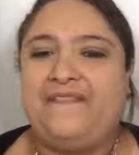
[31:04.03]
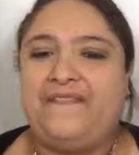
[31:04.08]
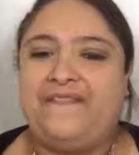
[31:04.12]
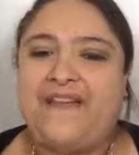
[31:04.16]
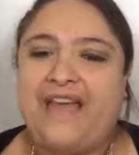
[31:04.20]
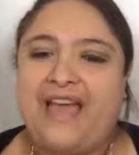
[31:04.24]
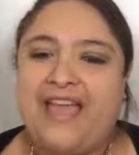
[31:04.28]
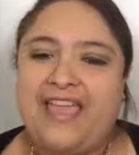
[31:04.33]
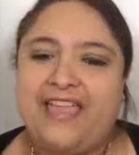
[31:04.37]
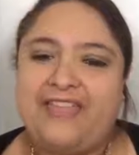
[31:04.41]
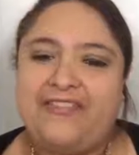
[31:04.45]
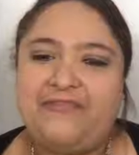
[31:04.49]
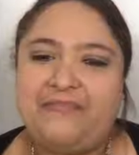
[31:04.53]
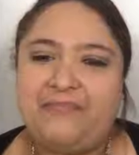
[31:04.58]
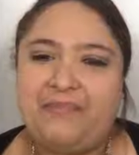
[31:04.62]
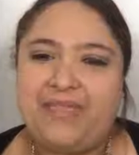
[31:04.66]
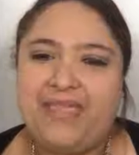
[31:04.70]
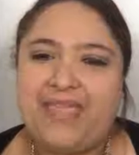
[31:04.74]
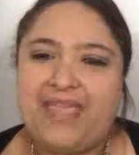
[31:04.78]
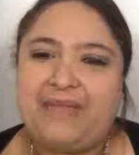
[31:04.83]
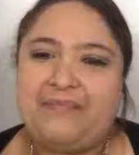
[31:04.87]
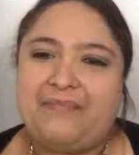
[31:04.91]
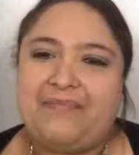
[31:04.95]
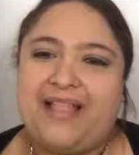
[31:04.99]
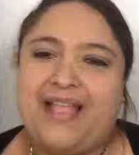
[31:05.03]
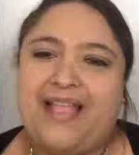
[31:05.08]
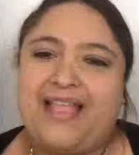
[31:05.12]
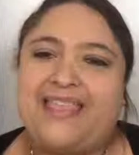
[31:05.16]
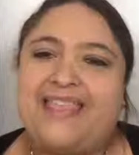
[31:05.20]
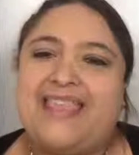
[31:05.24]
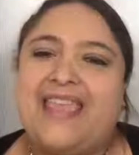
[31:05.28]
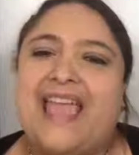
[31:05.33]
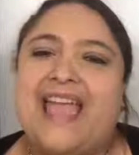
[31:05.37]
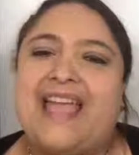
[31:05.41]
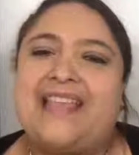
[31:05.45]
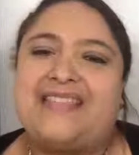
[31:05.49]
5 p.m. class.
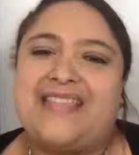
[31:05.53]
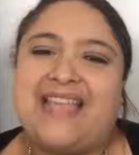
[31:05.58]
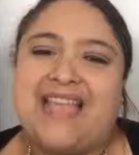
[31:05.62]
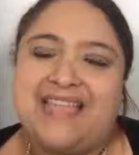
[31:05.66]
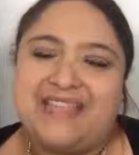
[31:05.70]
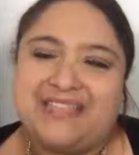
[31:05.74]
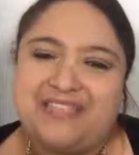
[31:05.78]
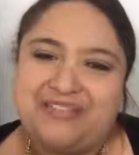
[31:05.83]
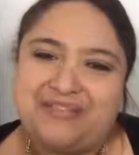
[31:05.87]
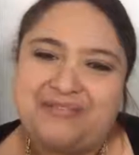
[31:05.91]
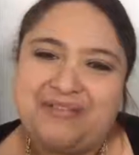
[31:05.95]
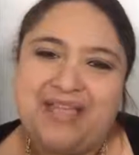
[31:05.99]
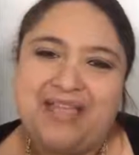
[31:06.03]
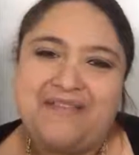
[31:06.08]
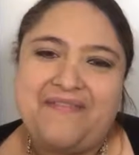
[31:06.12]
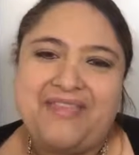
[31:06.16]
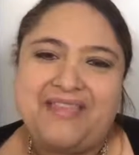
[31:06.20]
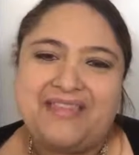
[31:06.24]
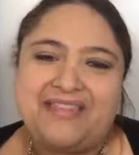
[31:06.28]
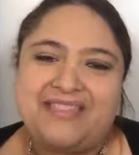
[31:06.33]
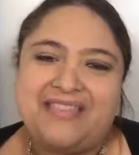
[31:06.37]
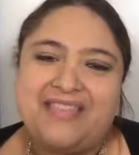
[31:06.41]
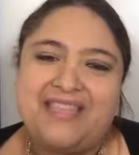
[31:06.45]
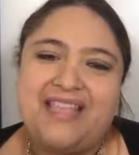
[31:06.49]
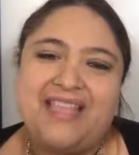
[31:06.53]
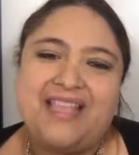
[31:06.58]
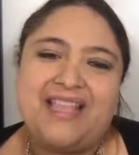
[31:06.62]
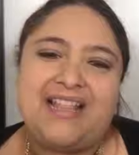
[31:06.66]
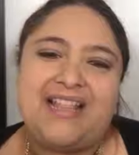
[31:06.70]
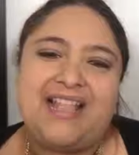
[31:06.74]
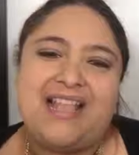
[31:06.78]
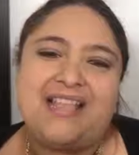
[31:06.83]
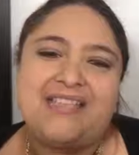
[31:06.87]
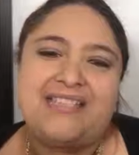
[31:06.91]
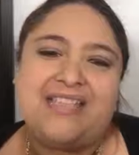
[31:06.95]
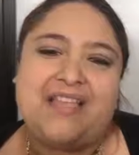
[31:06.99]
Yes, I do have a singing
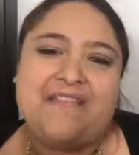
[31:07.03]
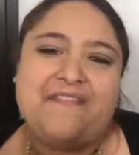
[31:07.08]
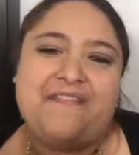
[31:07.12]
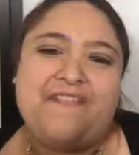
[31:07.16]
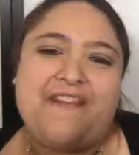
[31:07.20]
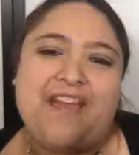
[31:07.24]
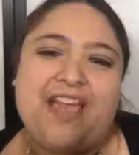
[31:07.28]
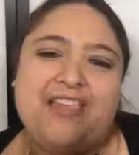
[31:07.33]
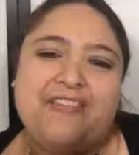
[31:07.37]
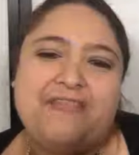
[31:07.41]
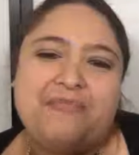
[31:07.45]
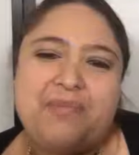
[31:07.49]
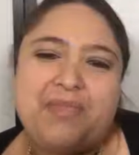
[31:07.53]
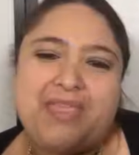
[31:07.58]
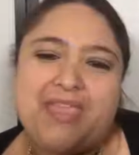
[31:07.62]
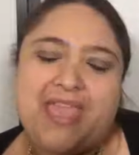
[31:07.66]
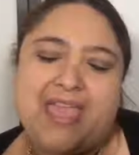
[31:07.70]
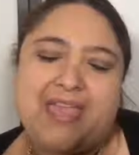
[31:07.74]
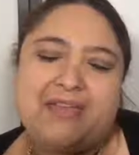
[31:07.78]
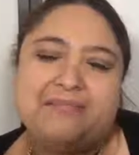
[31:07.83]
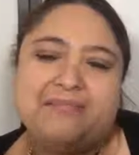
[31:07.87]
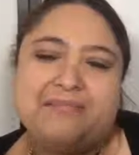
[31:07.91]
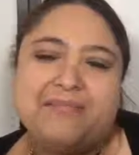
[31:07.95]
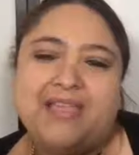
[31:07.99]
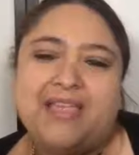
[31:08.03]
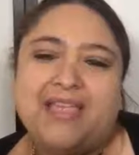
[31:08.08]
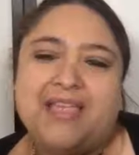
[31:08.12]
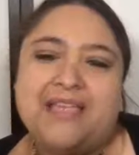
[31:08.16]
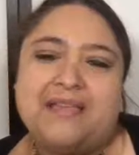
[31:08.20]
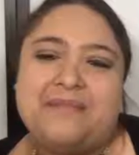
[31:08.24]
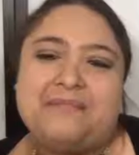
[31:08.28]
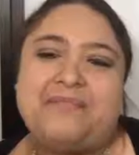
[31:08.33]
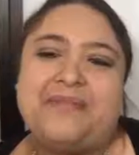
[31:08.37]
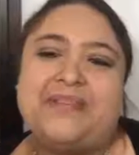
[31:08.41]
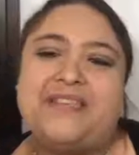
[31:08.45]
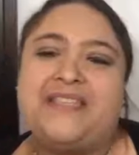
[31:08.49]
class at 5 p.m.
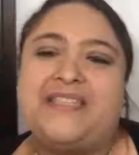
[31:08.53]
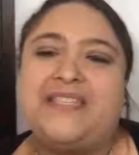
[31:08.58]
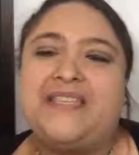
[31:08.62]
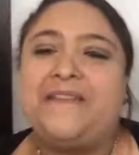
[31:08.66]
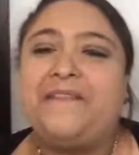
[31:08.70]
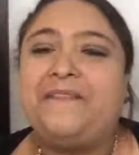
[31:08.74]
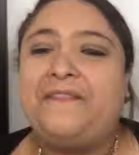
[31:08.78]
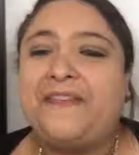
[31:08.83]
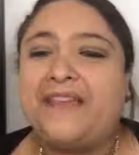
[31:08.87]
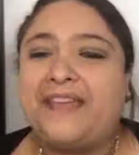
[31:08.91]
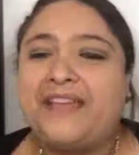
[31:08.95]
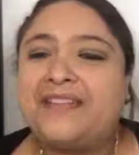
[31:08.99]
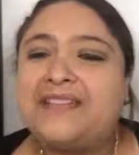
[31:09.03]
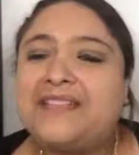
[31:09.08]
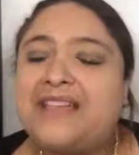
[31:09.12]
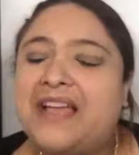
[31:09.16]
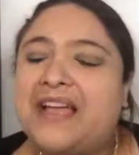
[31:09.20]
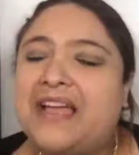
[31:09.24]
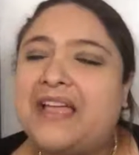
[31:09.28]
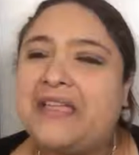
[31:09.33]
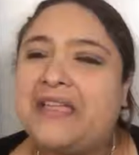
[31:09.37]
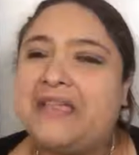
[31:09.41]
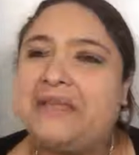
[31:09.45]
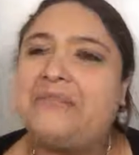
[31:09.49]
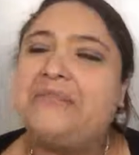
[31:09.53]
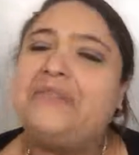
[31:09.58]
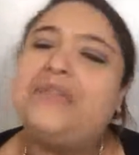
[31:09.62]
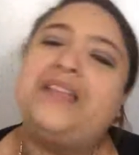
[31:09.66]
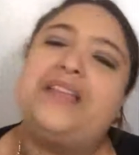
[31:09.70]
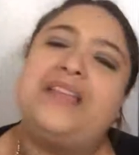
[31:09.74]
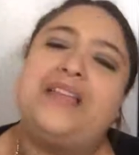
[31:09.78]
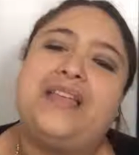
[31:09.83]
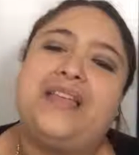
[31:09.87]
Pacific time.